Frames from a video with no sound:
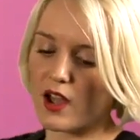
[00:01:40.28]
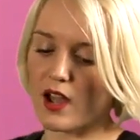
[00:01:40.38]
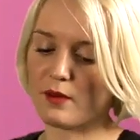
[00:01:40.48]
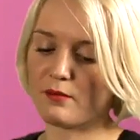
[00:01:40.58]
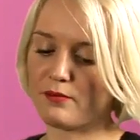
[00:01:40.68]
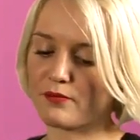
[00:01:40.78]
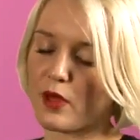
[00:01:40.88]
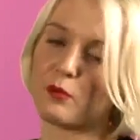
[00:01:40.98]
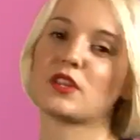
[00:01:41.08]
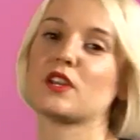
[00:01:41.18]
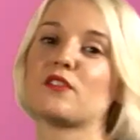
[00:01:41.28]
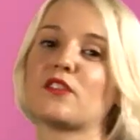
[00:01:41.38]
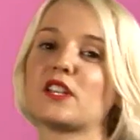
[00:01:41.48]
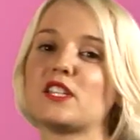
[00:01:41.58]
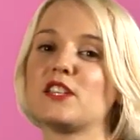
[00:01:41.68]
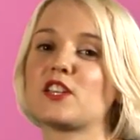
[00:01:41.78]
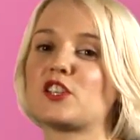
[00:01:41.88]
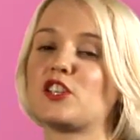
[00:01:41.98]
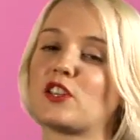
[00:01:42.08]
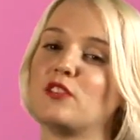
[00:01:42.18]
Um, and with your funny
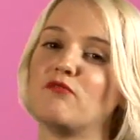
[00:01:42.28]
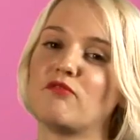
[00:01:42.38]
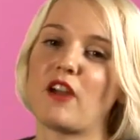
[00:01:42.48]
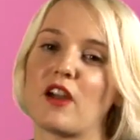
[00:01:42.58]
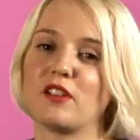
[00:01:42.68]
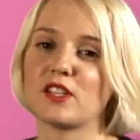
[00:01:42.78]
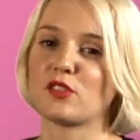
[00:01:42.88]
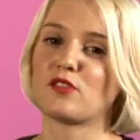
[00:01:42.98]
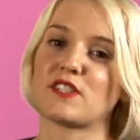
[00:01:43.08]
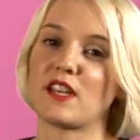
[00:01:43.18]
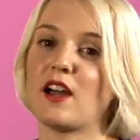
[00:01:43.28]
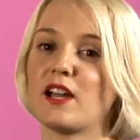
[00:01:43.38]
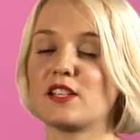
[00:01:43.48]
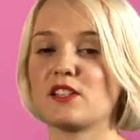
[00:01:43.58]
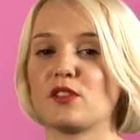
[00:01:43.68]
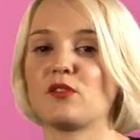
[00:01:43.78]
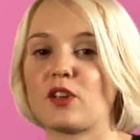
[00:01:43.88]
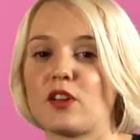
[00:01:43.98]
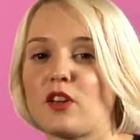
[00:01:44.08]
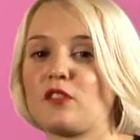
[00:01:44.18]
t-shirts, you can vary sort of size. You,
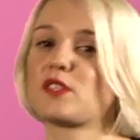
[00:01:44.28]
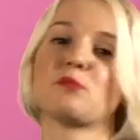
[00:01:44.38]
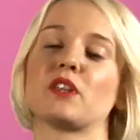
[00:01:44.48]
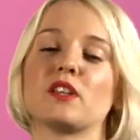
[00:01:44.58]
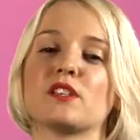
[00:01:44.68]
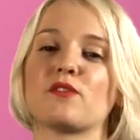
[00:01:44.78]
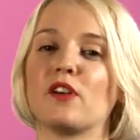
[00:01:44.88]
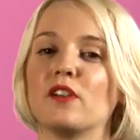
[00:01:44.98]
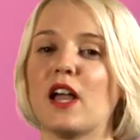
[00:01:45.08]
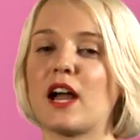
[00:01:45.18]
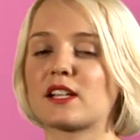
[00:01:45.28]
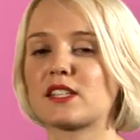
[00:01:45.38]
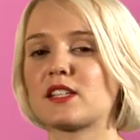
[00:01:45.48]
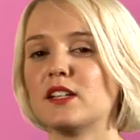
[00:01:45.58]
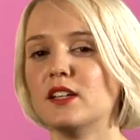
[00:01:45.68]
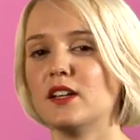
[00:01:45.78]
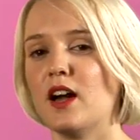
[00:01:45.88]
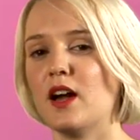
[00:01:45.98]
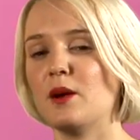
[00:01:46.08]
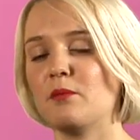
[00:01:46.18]
could go for something that's very relaxed
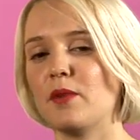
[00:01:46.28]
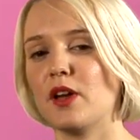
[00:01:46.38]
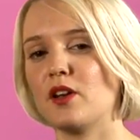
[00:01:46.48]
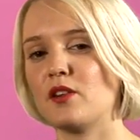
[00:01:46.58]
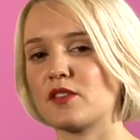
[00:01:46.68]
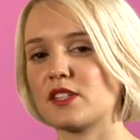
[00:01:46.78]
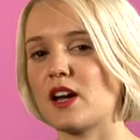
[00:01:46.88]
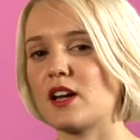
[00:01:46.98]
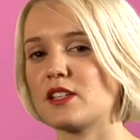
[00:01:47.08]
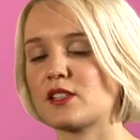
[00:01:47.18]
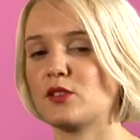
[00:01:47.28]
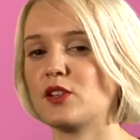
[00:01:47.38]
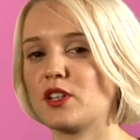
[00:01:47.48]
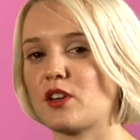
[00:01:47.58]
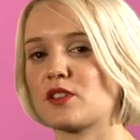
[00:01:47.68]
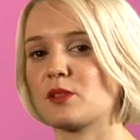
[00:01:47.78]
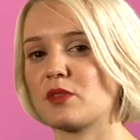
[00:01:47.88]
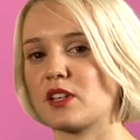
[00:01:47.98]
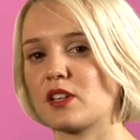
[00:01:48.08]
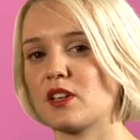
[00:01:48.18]
um, and oversized, or you can go for
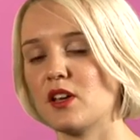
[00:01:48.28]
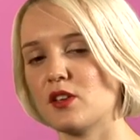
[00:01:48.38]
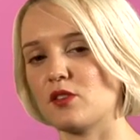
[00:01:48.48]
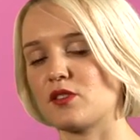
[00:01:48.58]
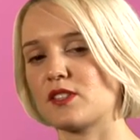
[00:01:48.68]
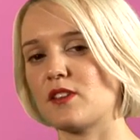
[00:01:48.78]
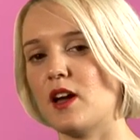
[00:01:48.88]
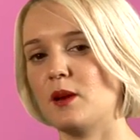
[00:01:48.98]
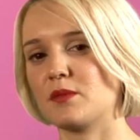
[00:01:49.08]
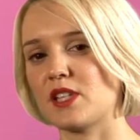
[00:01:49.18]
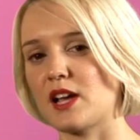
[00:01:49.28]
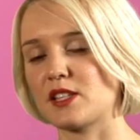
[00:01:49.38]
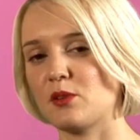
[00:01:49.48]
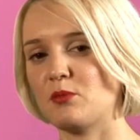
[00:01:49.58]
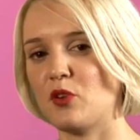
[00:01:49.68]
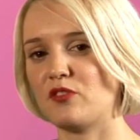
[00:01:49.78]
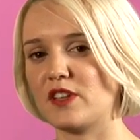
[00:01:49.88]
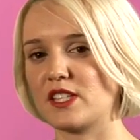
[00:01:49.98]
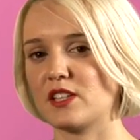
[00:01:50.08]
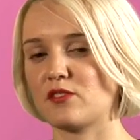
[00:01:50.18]
something uh, um, tighter and more
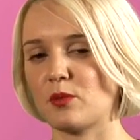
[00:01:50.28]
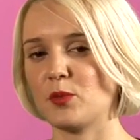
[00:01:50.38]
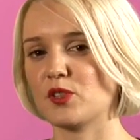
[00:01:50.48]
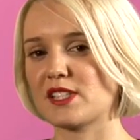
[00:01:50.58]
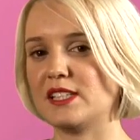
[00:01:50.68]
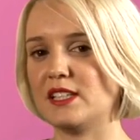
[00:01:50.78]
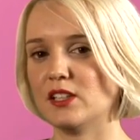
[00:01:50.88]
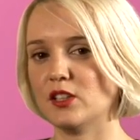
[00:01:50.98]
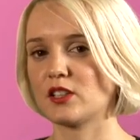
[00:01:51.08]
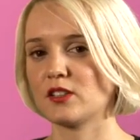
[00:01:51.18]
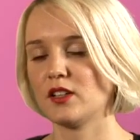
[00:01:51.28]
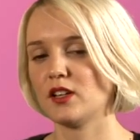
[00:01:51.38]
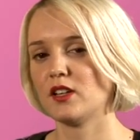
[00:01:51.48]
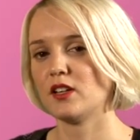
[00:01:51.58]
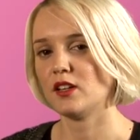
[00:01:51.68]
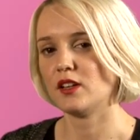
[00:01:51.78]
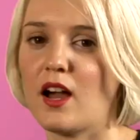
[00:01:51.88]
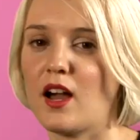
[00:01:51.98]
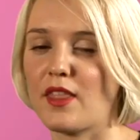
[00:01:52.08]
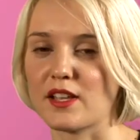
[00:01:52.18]
fitted for a more sleek look
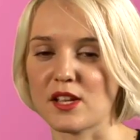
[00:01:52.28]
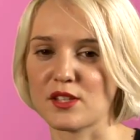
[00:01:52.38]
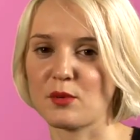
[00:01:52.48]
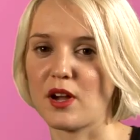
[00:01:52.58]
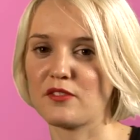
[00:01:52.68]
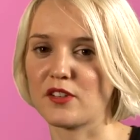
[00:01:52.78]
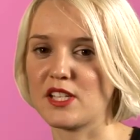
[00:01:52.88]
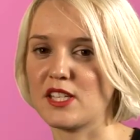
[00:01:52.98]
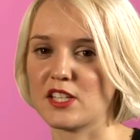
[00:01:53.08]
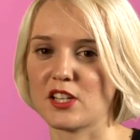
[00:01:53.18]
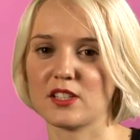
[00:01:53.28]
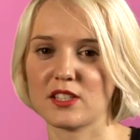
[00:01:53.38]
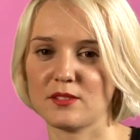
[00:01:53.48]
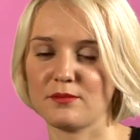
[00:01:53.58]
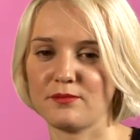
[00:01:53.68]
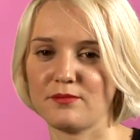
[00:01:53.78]
and that's how to wear funny t-shirts.